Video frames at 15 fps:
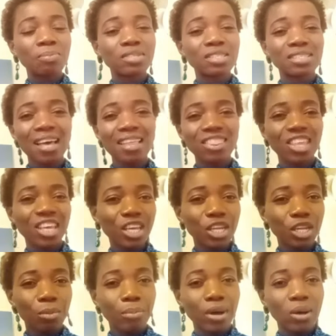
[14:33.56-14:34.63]
start
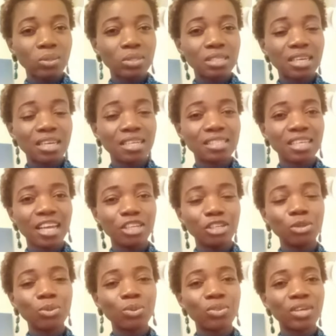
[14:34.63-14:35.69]
thinking about it? I
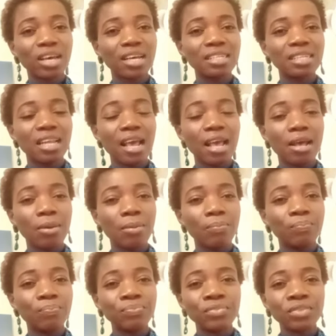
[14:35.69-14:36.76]
know that
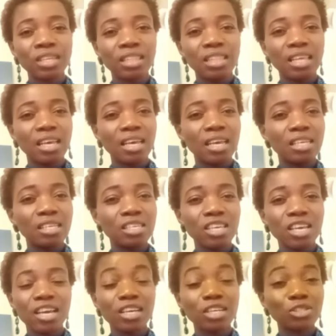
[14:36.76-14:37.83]
the
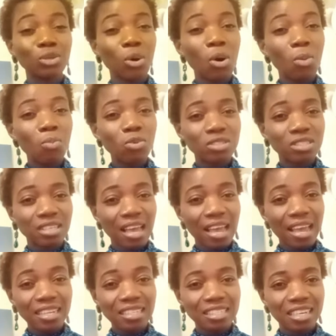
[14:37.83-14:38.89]
year is almost
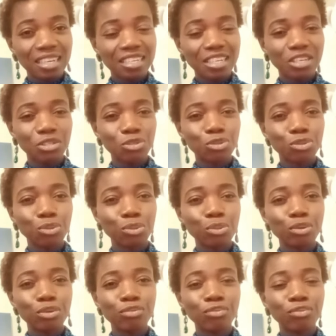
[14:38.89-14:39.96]
ended, and
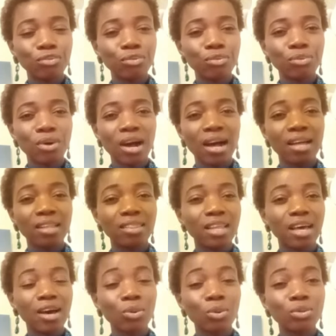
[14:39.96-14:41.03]
so if you are
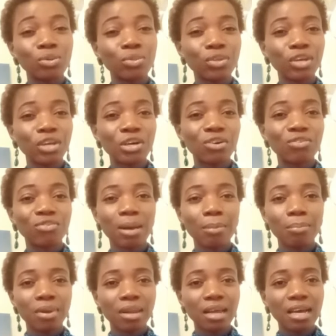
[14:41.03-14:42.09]
now going to think of
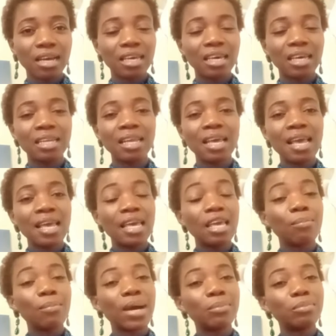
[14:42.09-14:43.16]
applying,
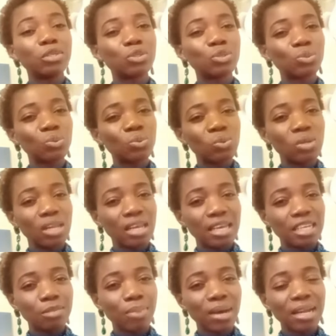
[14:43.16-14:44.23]
it might be too
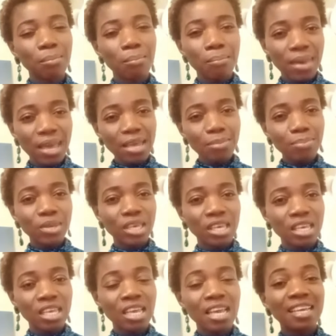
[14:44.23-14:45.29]
late, but
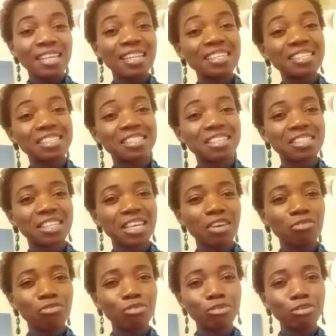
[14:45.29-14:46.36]
maybe this is the
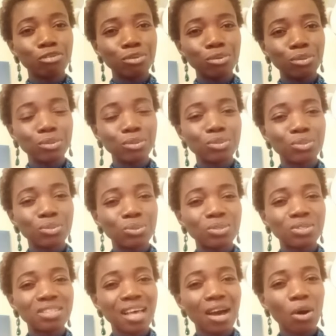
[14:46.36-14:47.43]
time for you to
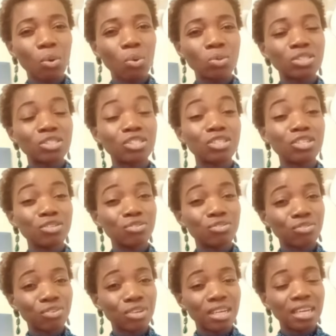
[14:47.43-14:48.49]
start
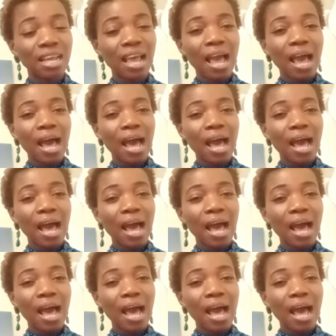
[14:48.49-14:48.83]
considering